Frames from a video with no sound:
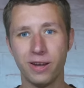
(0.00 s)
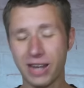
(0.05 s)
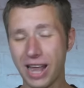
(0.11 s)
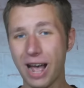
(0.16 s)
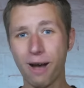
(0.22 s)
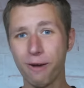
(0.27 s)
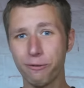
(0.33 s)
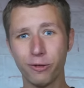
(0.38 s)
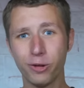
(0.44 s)

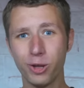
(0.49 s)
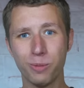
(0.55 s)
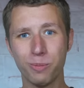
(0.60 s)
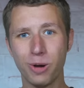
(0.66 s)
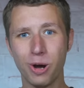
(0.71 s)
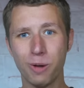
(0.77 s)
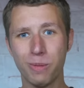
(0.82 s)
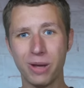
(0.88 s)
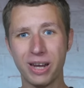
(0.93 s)
Now for the
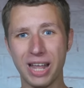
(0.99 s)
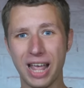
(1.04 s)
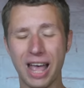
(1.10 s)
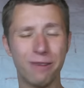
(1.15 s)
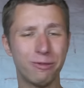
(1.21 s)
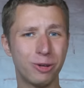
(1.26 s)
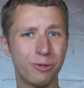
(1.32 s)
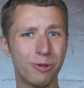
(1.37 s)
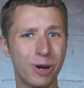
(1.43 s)
moment
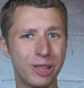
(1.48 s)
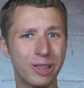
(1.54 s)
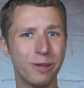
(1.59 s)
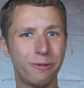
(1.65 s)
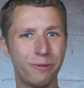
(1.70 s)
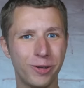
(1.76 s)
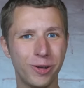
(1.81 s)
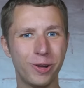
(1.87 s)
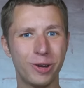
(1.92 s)
everyone in
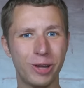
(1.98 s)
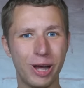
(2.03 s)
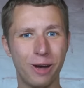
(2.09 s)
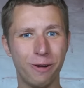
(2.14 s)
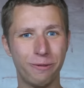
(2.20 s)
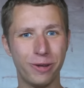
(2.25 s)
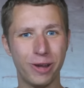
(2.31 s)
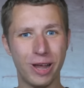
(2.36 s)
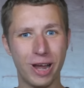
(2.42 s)
the
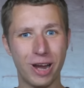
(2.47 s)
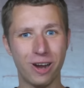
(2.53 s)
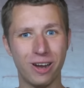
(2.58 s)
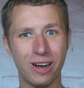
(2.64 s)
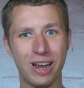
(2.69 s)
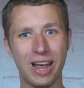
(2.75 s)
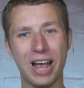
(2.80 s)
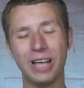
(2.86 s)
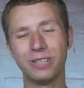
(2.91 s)
Philadelphia
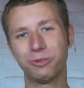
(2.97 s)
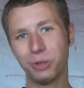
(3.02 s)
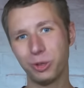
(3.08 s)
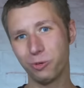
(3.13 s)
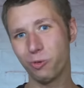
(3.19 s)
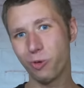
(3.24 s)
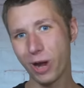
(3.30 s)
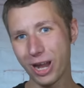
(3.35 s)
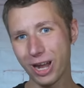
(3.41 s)
area has
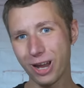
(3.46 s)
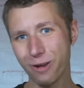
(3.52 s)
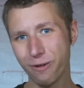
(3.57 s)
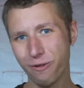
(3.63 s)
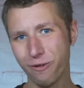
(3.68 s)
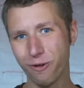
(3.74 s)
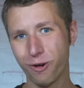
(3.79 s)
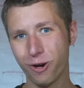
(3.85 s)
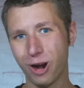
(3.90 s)
been waiting
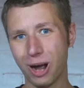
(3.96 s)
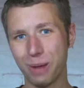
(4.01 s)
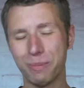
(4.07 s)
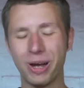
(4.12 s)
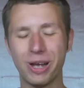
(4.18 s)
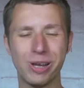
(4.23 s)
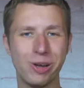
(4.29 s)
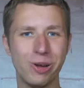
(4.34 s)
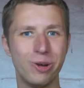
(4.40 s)
for
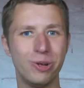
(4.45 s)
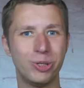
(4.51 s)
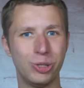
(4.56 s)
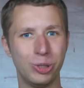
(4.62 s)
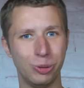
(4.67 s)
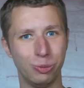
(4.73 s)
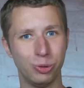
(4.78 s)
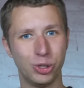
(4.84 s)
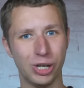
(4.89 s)
on my
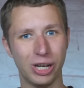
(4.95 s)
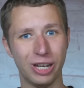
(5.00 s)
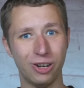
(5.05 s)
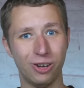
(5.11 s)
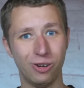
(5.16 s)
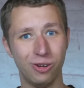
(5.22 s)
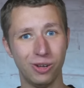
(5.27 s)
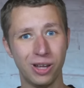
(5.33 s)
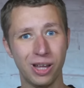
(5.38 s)
YouTube
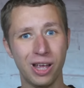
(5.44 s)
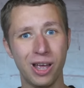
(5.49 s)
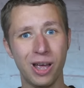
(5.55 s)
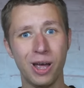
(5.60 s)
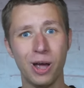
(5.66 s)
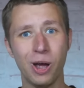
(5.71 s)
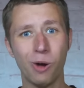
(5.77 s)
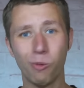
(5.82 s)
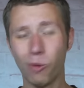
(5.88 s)
channel.
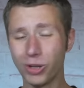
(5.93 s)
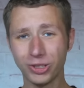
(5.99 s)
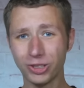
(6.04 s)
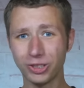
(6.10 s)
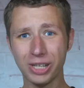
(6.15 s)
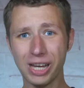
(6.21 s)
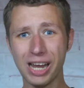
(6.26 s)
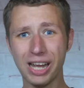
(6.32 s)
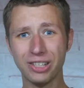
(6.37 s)
Was
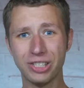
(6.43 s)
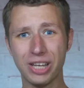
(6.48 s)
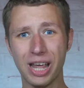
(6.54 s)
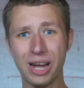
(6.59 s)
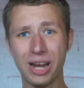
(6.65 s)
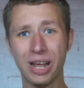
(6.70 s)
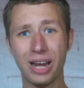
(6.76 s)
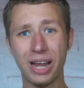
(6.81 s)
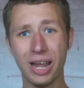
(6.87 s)
this
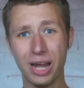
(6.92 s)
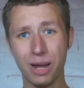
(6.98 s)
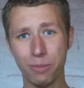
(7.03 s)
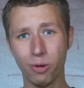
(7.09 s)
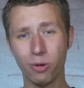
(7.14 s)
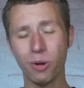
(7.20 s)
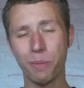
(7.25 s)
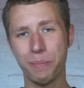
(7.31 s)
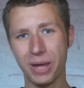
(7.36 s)
antenna
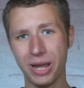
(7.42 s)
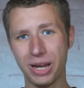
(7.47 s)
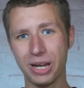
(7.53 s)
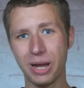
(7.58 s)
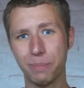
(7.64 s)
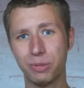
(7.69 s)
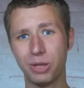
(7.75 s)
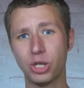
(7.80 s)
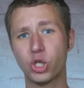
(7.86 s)
able to
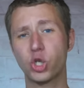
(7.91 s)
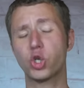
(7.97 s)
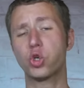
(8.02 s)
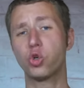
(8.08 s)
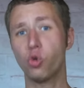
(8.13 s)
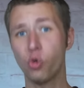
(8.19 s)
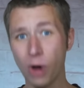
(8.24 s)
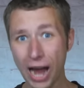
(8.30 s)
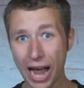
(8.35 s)
pick up the
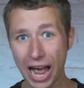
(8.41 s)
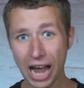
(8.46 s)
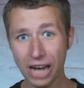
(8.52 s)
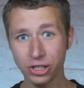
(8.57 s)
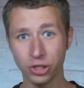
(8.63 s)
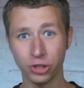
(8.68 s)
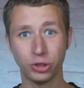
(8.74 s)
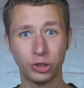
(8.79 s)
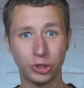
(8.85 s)

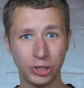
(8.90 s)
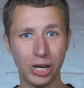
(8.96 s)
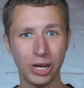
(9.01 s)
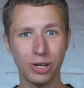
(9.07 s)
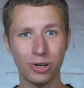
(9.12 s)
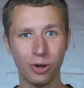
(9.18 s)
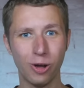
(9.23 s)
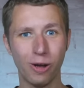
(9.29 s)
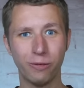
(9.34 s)
trash
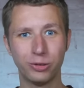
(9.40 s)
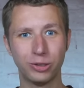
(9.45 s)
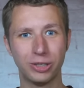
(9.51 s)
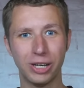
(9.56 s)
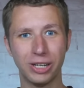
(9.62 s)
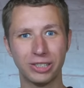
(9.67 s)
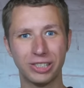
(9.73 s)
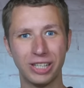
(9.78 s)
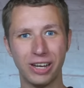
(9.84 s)
signal of
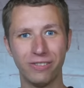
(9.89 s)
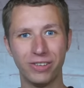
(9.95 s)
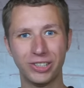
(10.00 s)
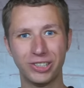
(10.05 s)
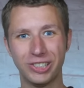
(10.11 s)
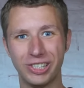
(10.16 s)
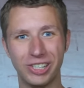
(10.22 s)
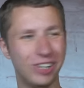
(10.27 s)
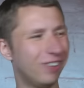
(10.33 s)

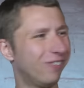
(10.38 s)
6ABC?